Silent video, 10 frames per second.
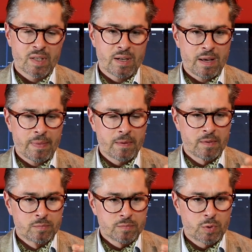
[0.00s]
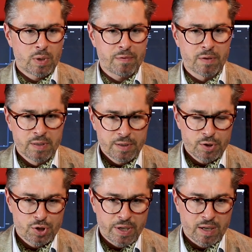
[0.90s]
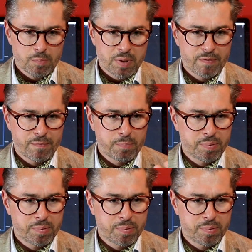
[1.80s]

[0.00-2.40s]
and you have a linen jacket, but